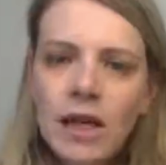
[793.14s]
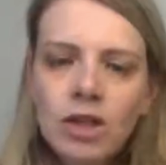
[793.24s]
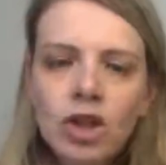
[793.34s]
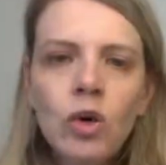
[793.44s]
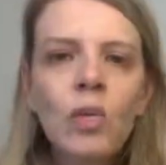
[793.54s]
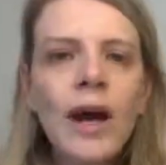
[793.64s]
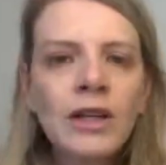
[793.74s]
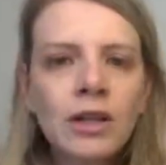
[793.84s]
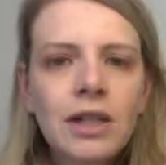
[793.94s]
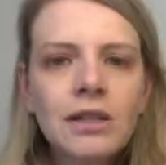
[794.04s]
So
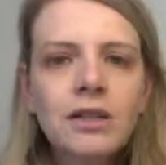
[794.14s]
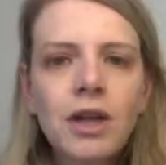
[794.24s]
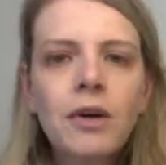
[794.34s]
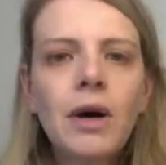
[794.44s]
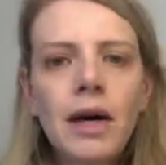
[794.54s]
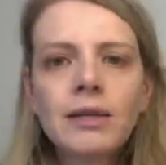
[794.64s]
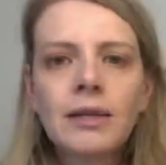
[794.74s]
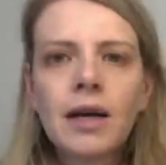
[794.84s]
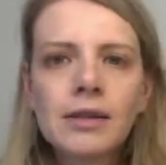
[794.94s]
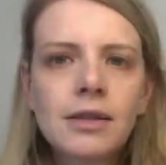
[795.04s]
when you're a slow
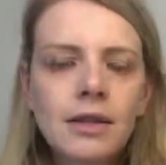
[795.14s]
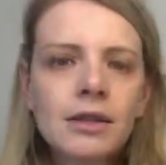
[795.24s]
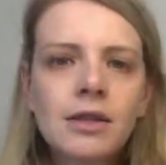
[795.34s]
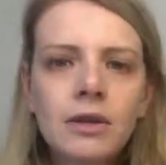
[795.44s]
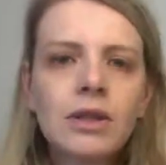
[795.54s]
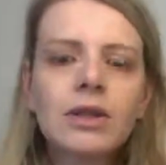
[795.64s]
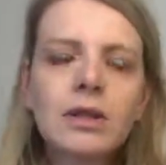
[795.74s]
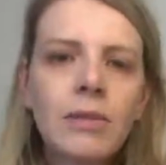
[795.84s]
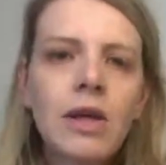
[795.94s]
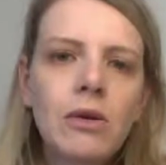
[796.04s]
oxidizer, so this
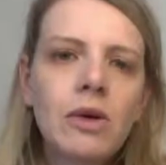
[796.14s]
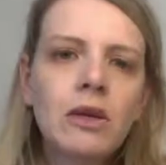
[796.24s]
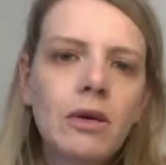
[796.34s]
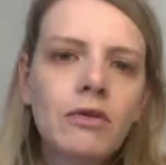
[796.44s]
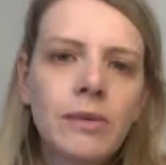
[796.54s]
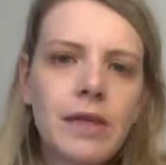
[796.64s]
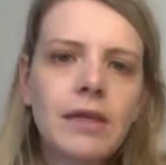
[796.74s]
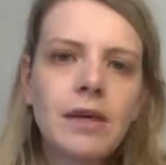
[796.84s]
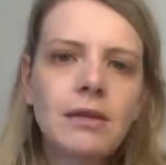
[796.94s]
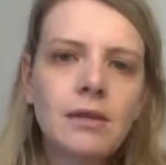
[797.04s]
is something you can learn from the
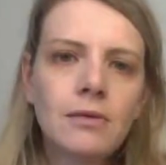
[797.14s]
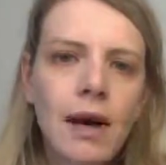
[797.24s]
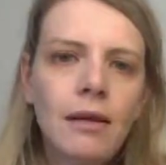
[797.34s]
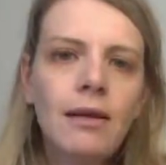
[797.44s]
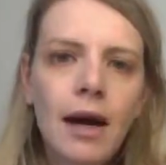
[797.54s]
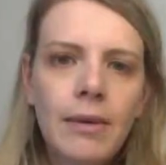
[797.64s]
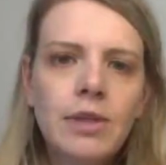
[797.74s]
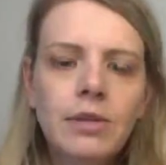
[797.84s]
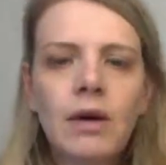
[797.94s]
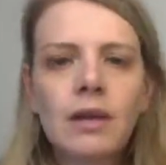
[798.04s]
test as well. I'm
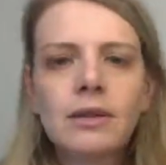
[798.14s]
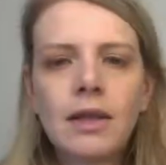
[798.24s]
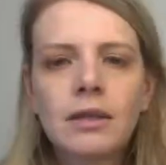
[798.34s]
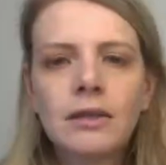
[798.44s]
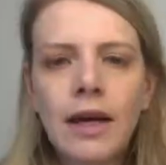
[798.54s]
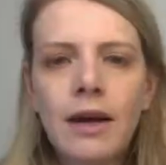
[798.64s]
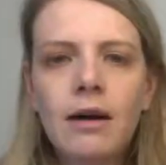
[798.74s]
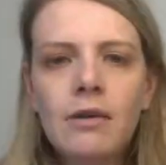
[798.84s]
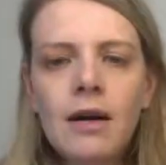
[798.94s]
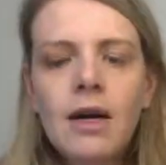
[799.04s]
a slow oxidizer right
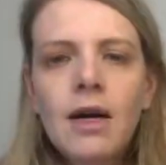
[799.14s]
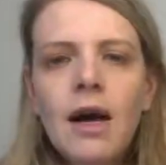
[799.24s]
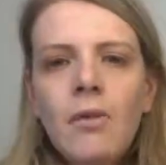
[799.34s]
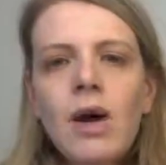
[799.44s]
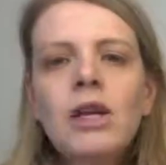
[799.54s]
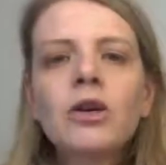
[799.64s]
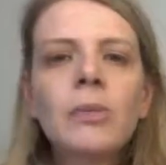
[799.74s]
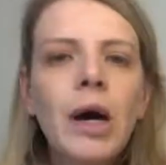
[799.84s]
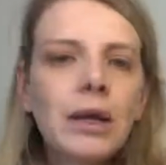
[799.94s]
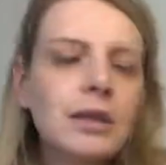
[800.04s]
now. When your
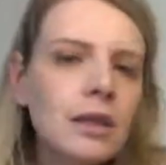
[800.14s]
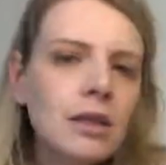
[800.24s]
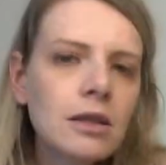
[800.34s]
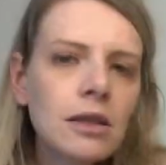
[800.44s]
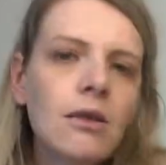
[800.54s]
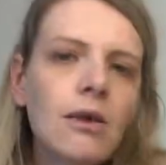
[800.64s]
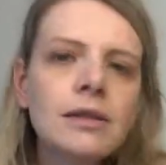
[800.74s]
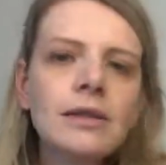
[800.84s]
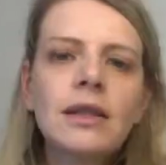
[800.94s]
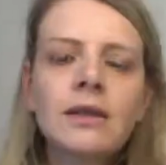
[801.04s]
body's in a slow
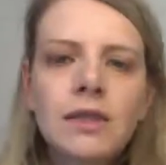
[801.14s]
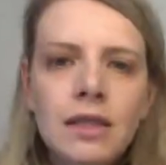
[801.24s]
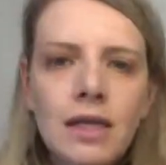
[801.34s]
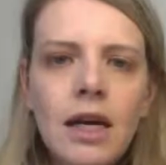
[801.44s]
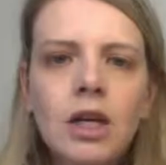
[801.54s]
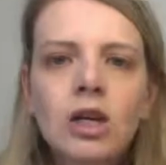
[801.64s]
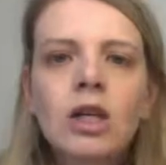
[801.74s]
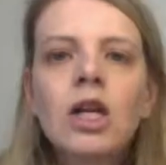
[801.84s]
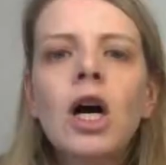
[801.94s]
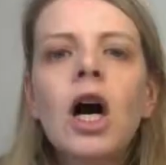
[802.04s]
oxidative state,
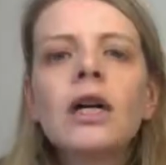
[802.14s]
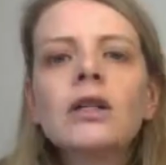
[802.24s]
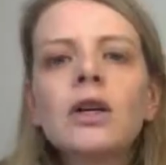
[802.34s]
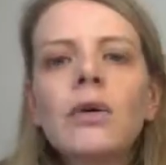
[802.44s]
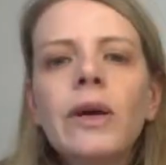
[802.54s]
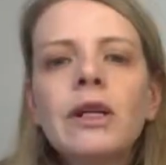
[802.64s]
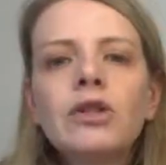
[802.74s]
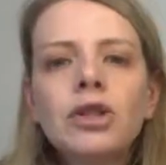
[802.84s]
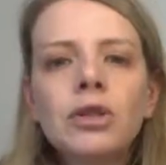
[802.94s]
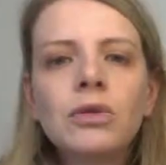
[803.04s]
you're not going
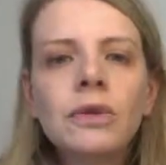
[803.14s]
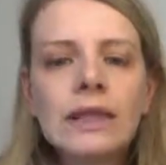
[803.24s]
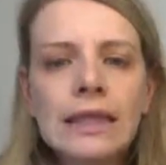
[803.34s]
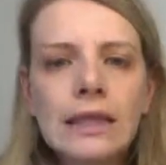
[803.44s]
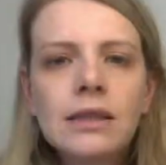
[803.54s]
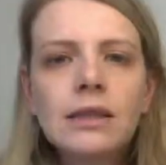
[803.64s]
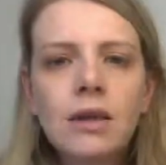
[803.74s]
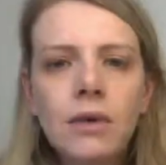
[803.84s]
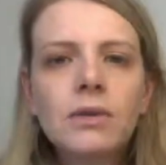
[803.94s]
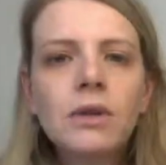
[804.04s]
to release
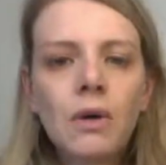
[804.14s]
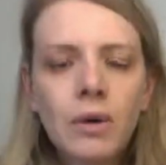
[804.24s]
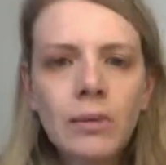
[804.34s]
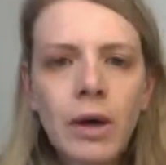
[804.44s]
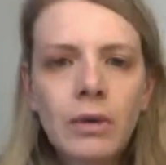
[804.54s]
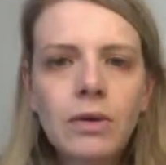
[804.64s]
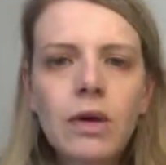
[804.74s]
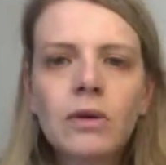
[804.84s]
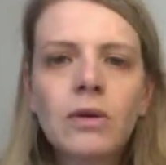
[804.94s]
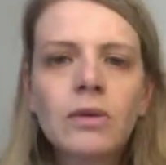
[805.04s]
those hormones
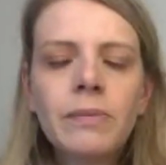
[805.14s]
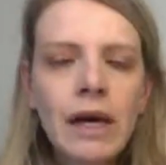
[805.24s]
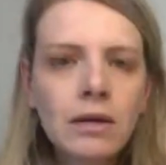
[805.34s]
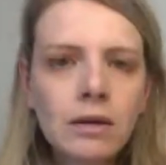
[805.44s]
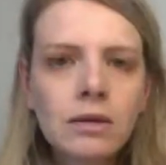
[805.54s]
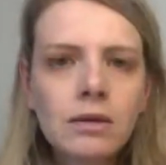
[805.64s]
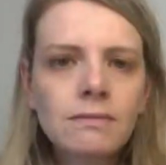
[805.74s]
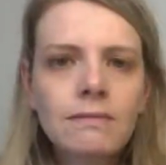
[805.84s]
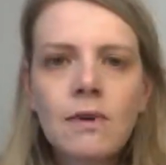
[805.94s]
or those metals